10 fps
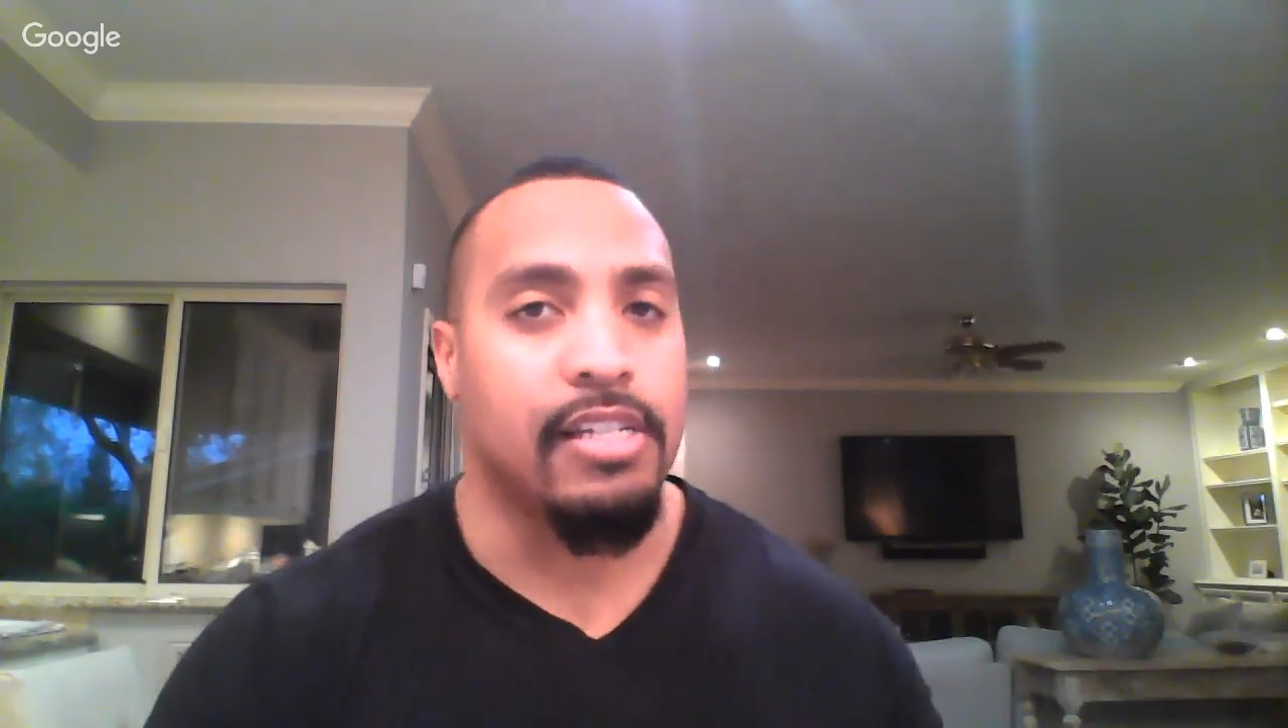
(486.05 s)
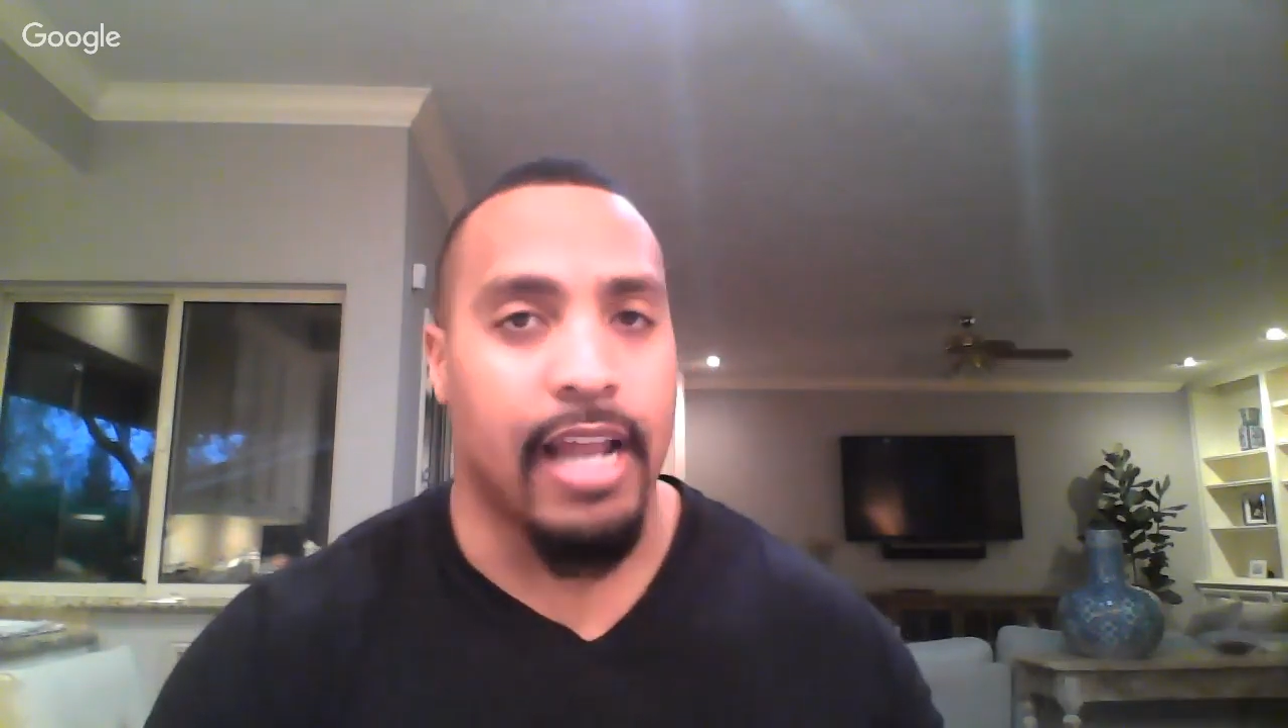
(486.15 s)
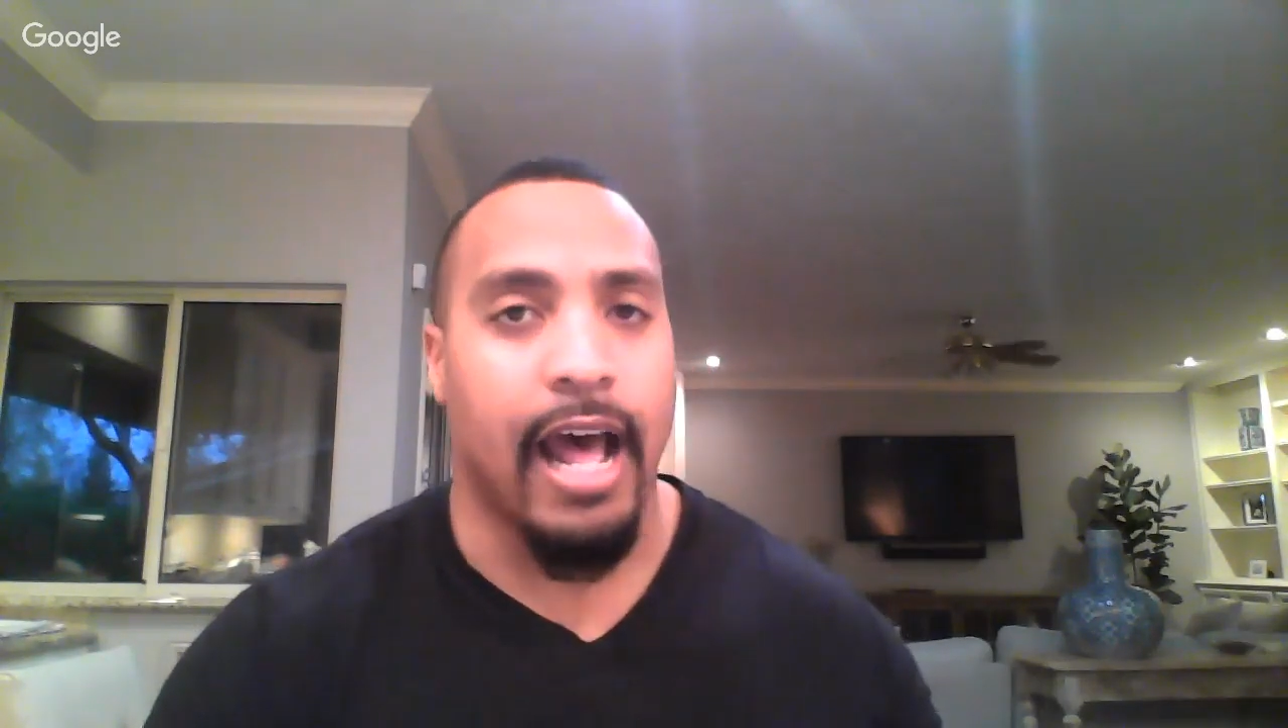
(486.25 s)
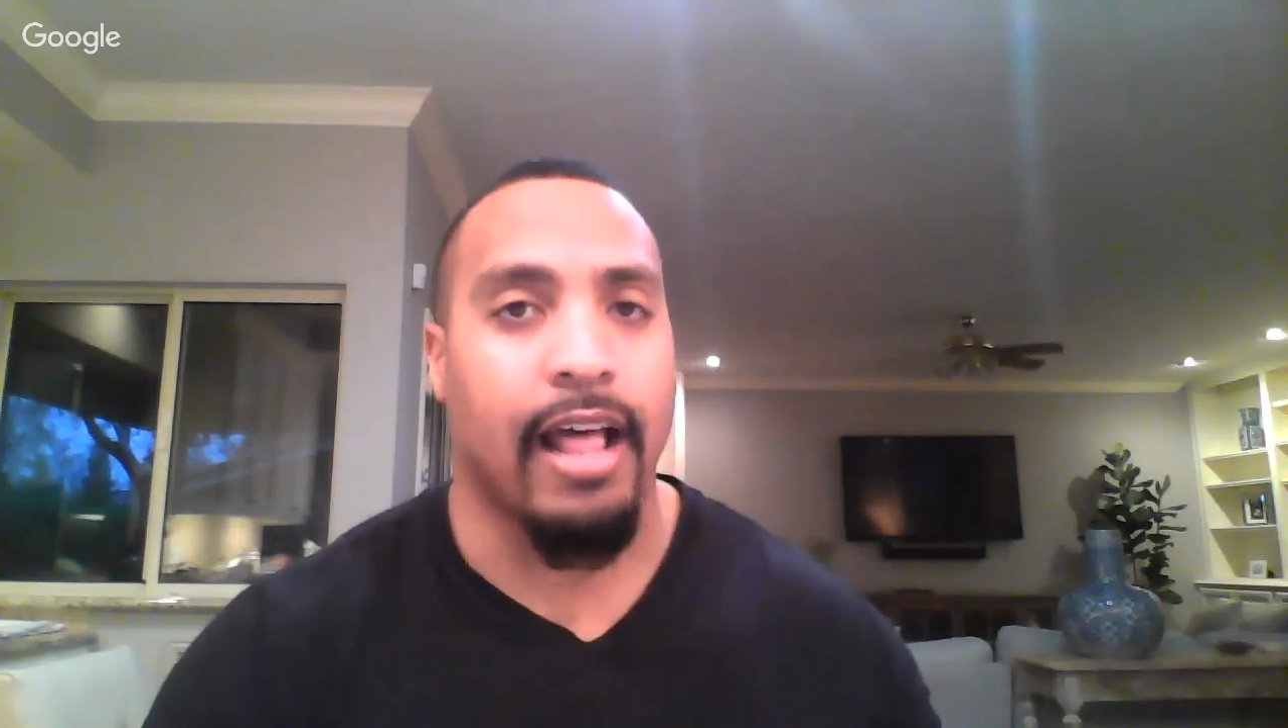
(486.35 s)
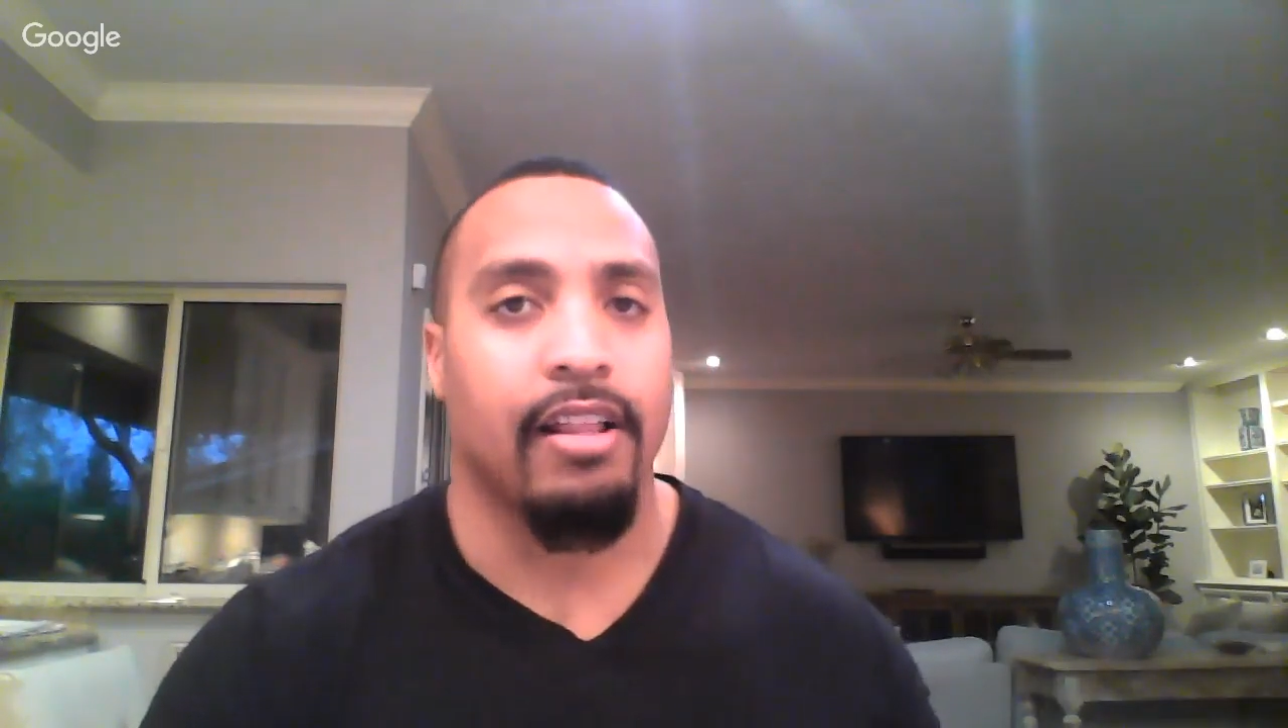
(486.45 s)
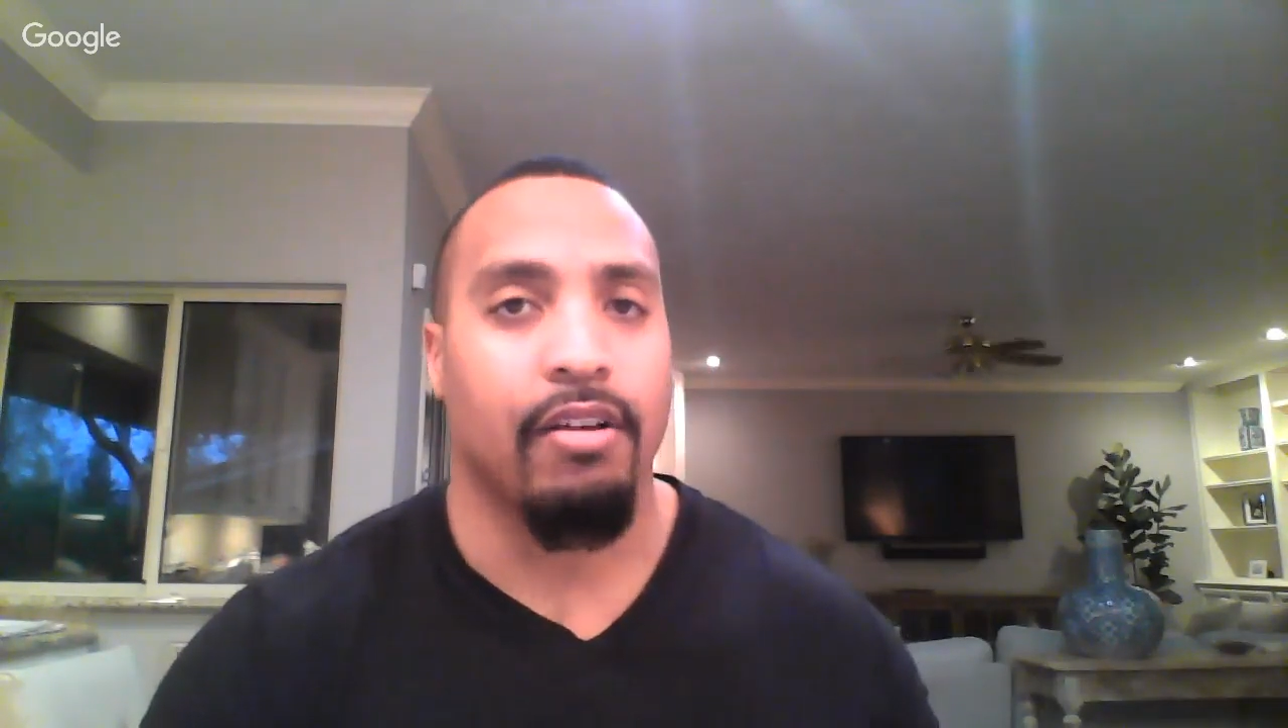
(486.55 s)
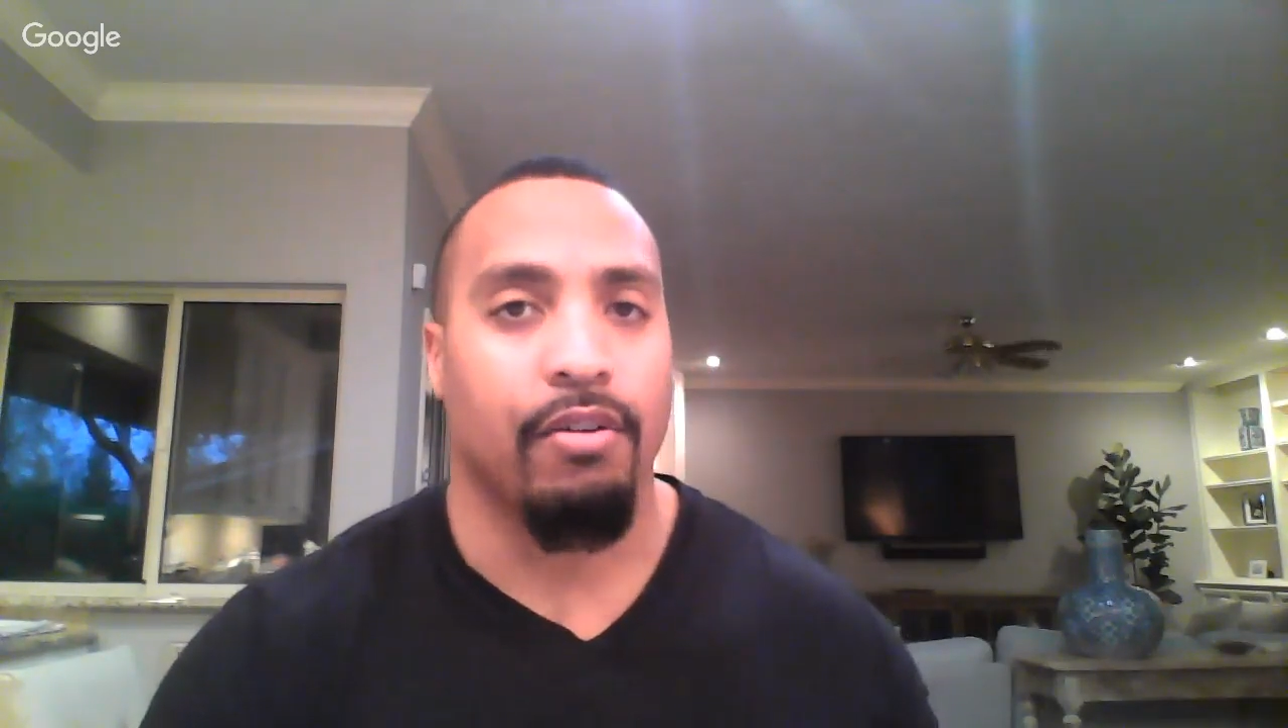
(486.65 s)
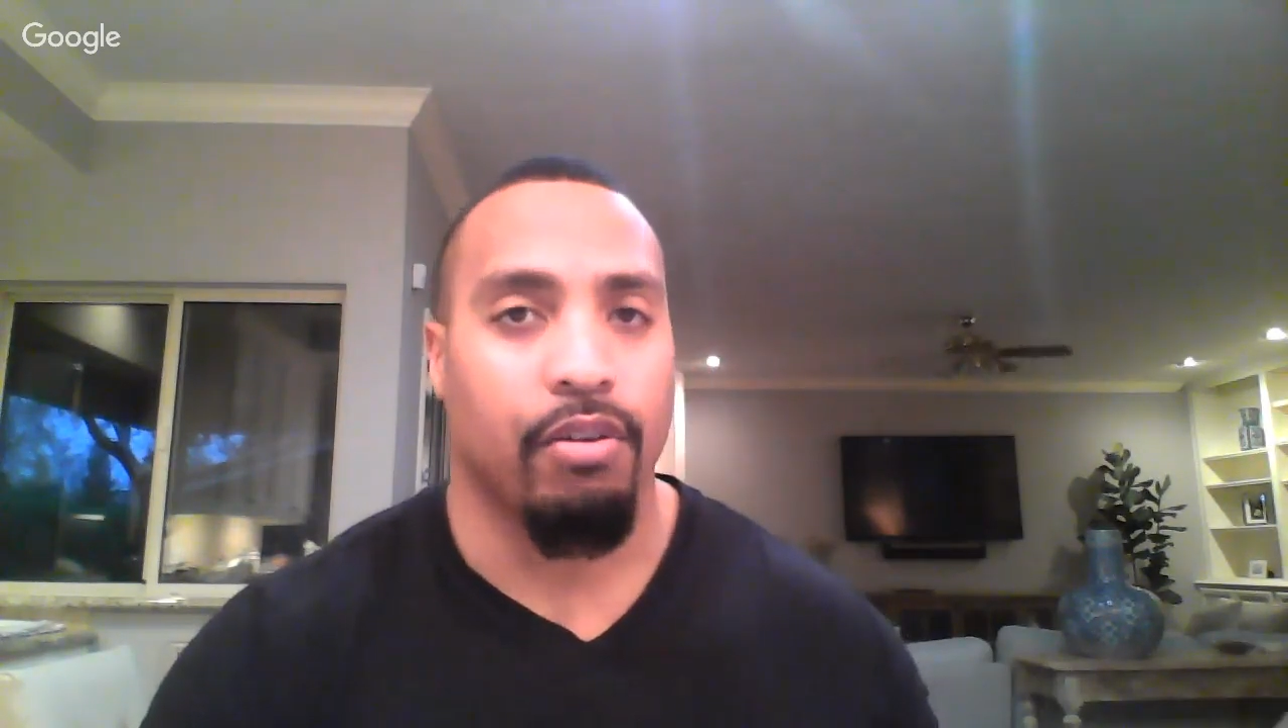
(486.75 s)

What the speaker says: not